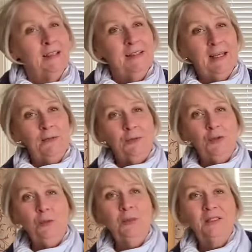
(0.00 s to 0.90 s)
Now,
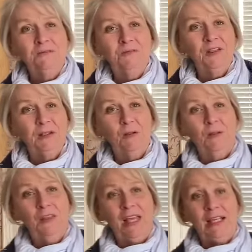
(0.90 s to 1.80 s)
you might
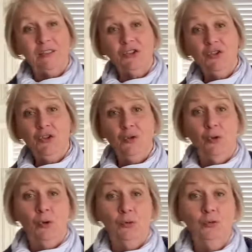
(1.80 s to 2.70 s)
feel that
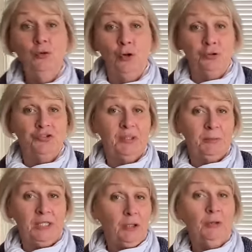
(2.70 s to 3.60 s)
you're not
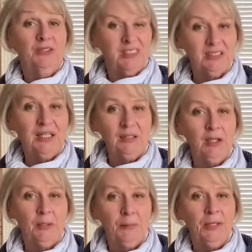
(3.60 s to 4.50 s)
somebody who can stand
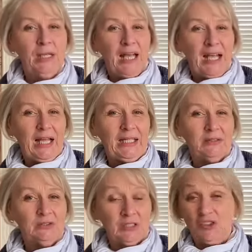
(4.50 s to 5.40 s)
up
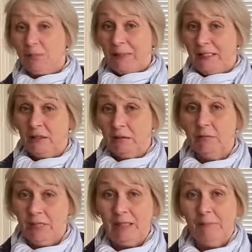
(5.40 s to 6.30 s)
and speak
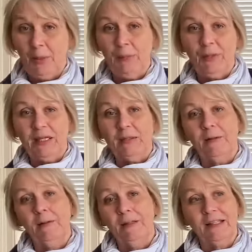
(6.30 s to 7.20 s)
in public
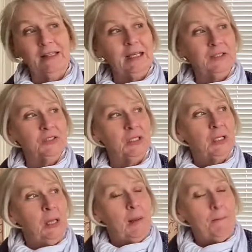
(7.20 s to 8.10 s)
like that,
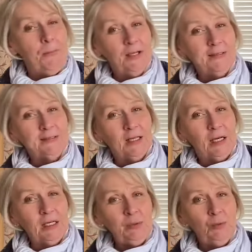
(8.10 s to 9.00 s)
but
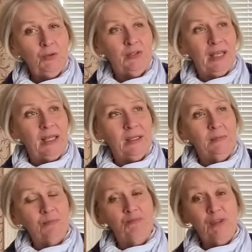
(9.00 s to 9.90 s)
I would
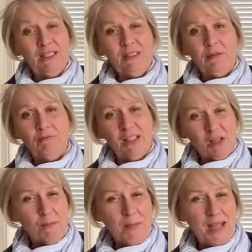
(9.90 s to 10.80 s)
um, really
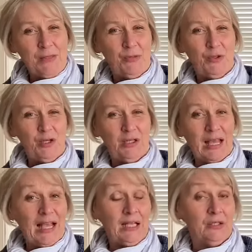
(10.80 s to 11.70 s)
recommend that
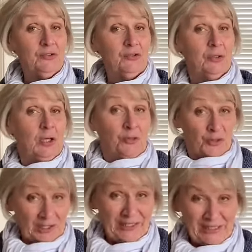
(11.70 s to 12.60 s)
as
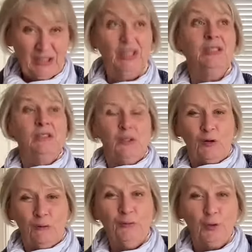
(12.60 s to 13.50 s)
the leader
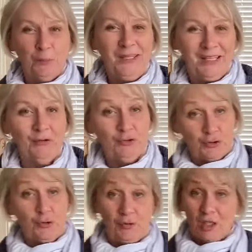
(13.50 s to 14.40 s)
of your piano
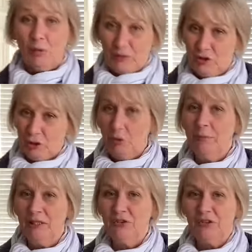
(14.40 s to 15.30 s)
studio, which you
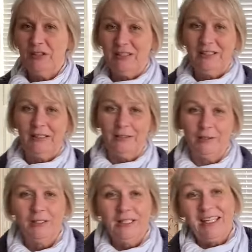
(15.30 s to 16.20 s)
most certainly
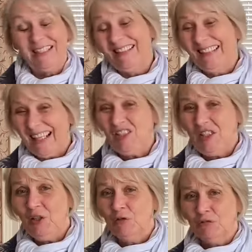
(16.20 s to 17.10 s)
are, it is
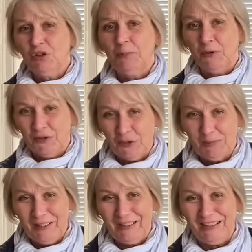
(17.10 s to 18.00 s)
actually your
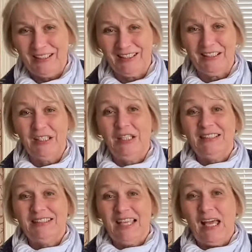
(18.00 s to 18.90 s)
responsibility
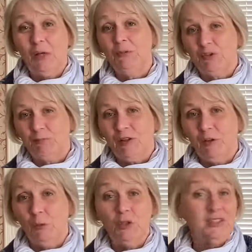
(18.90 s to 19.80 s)
to help spread
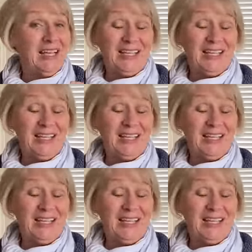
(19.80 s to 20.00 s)
the word.